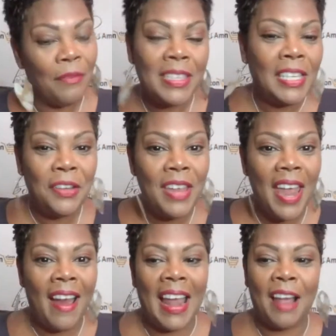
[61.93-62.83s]
it's a new
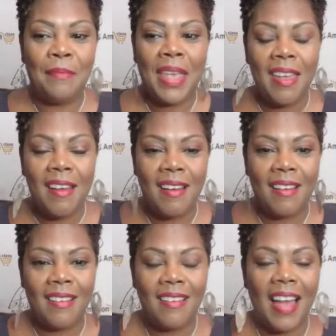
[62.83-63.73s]
year, and I'm
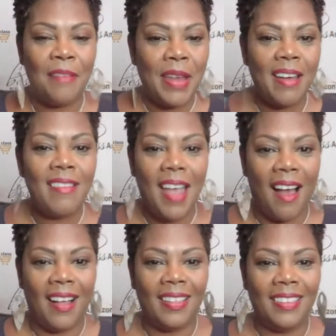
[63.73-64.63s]
here. I'm here,
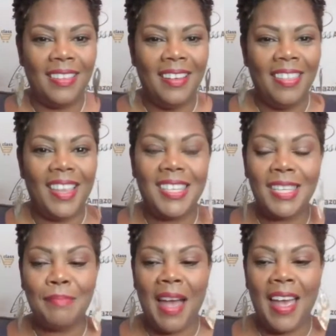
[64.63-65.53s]
y'all. This
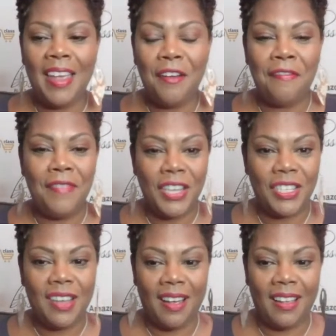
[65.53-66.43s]
is my
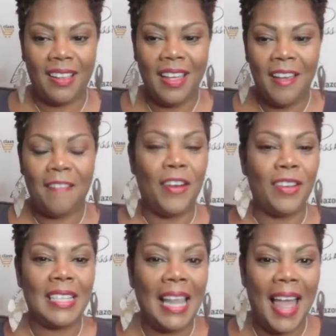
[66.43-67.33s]
official
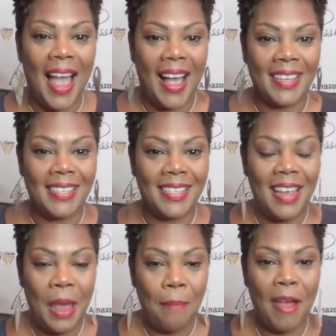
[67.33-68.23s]
first class,
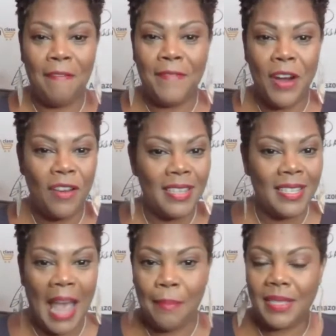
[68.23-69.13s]
my
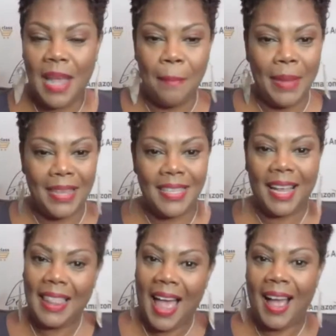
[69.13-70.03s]
first Amazon
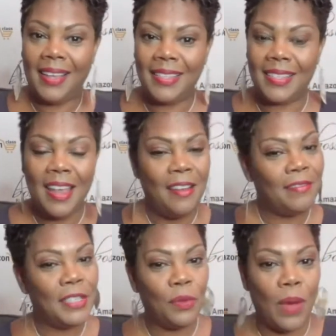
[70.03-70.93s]
Basic class
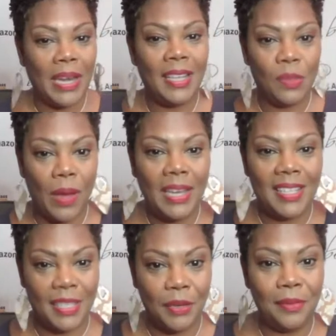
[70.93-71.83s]
for
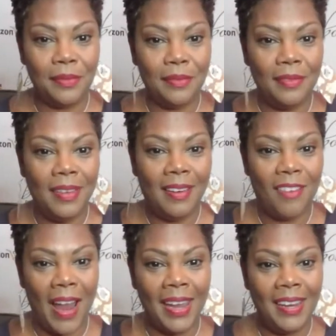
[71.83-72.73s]
2022,
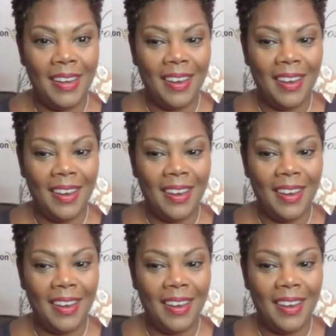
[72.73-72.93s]
right?